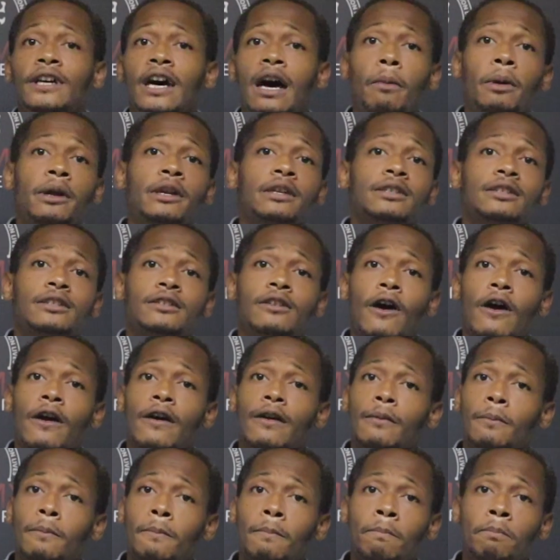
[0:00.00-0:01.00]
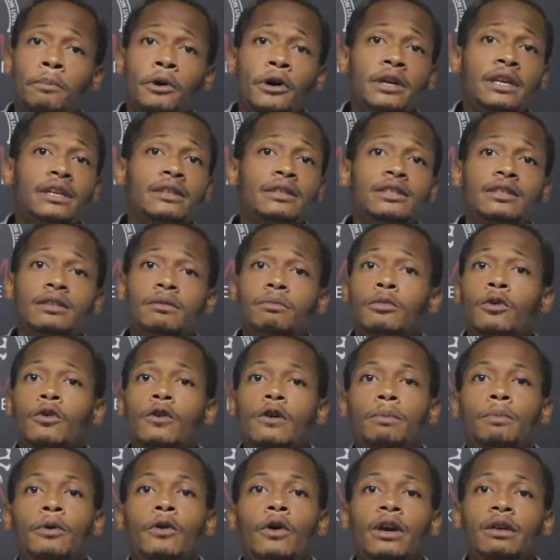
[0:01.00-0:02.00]
I'm going to start booking some
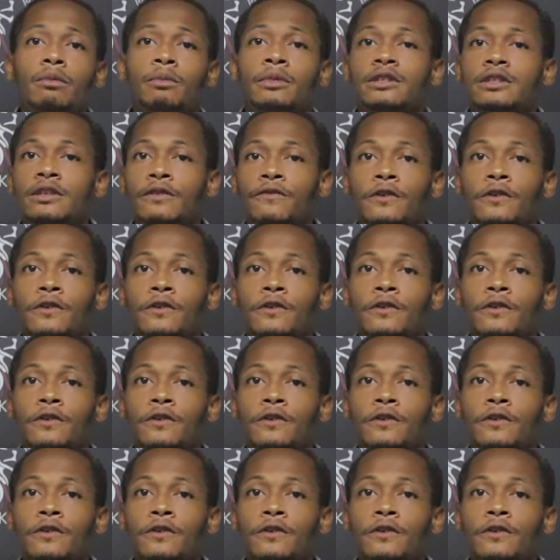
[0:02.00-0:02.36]
more appointments.